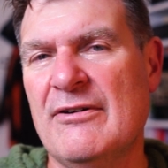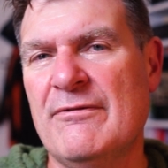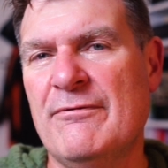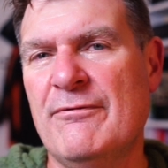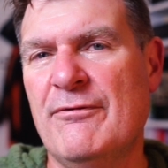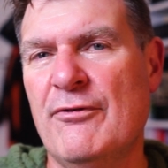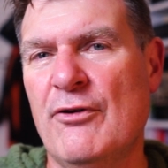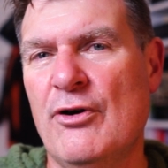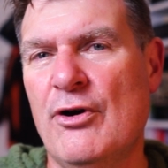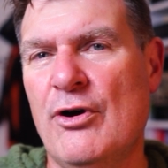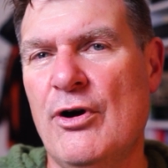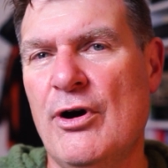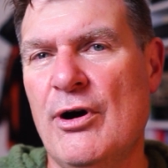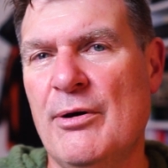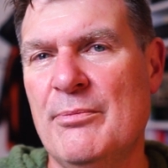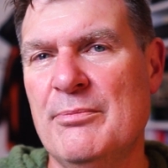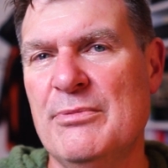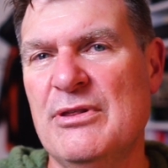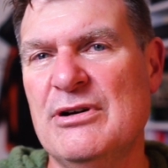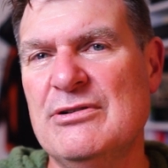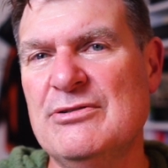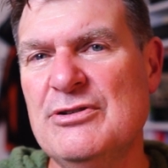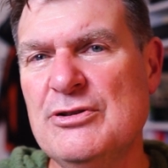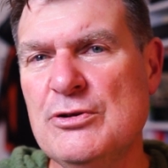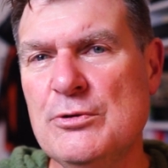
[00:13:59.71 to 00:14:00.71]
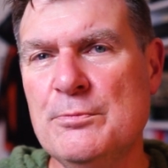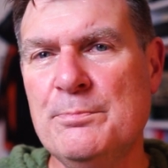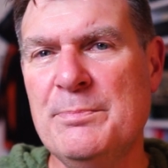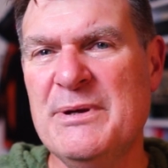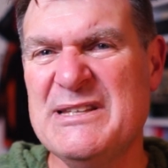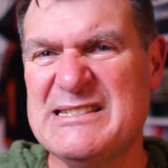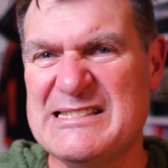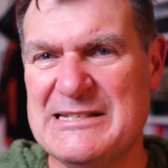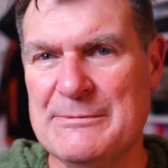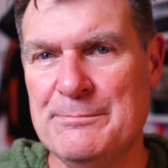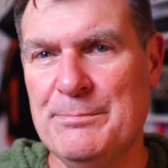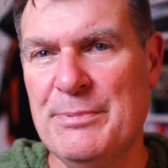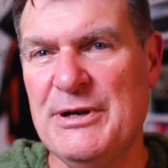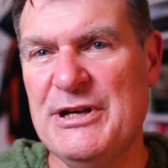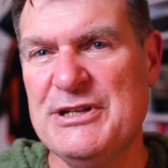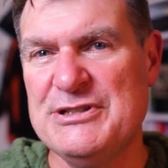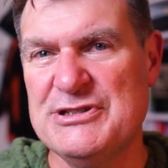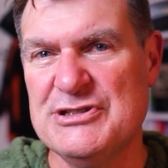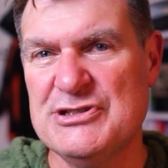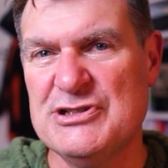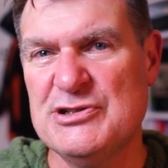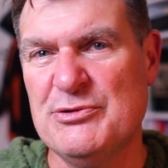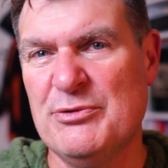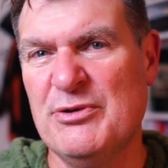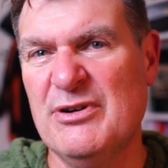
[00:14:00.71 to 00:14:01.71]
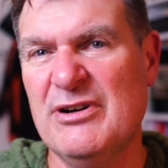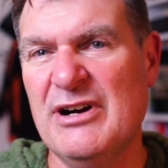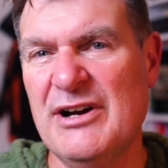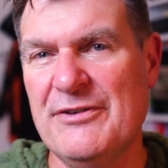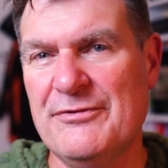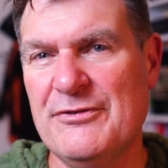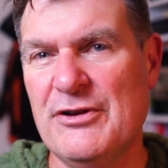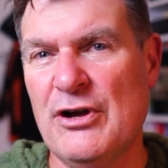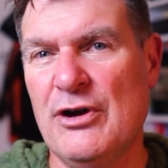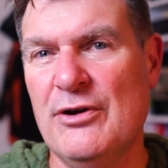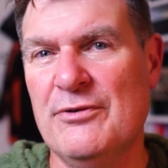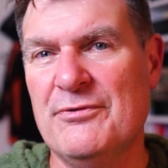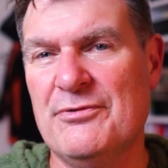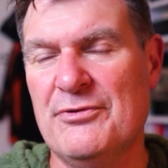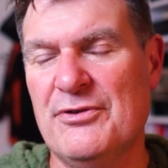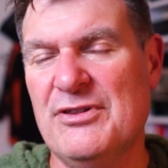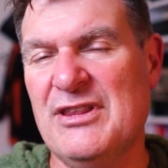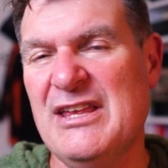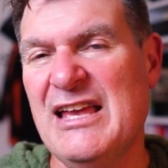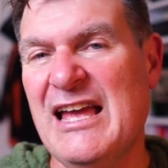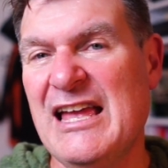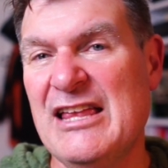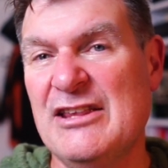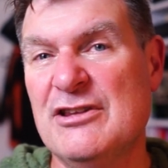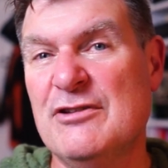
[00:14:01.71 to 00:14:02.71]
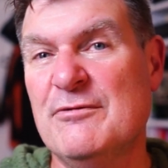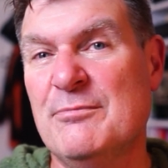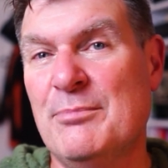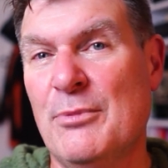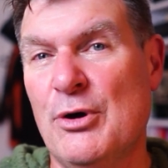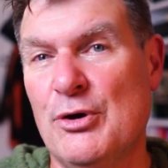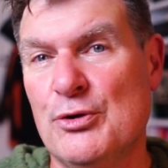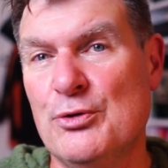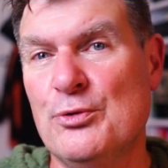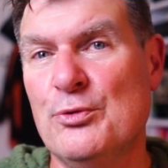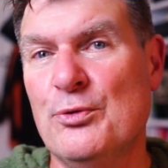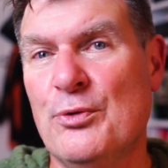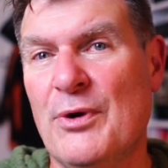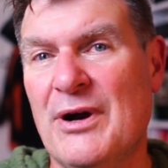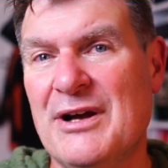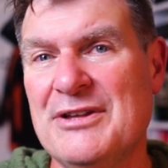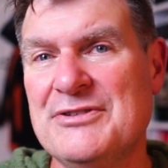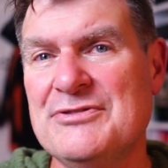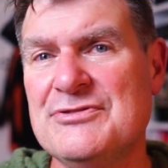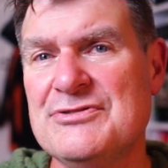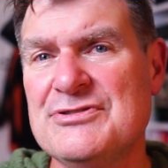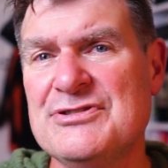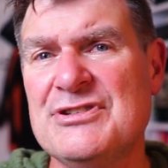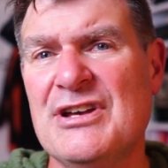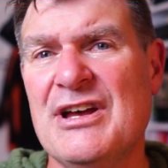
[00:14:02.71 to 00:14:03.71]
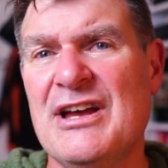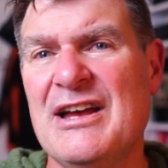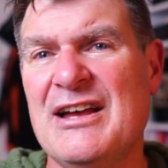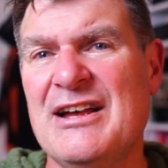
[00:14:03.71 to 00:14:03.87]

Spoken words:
from the little bits and pieces that were left over at the end of model runs.